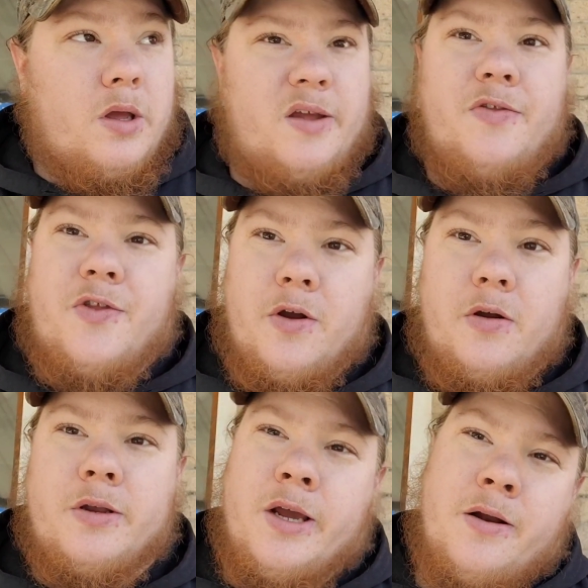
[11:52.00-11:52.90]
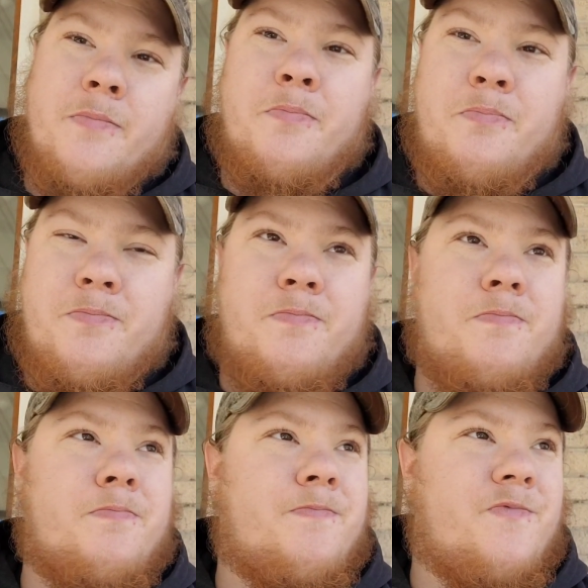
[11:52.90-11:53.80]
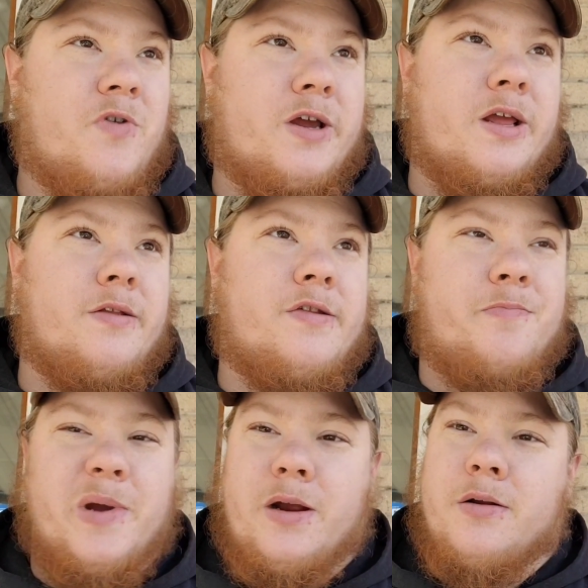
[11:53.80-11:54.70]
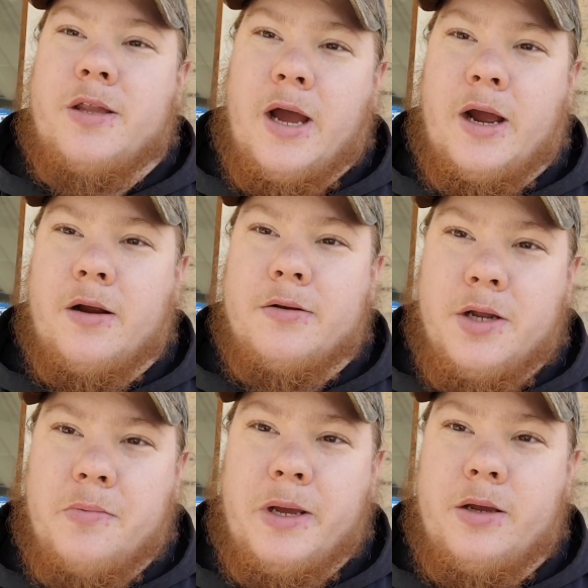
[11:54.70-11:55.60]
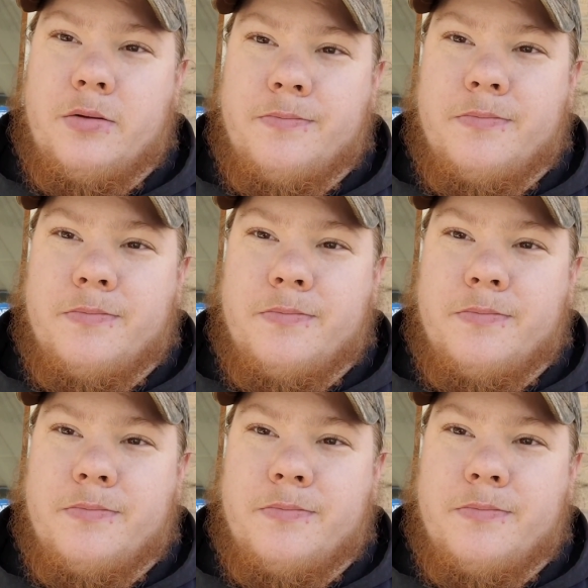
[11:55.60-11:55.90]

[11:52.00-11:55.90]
And third, get a freaking spare tire, dummy.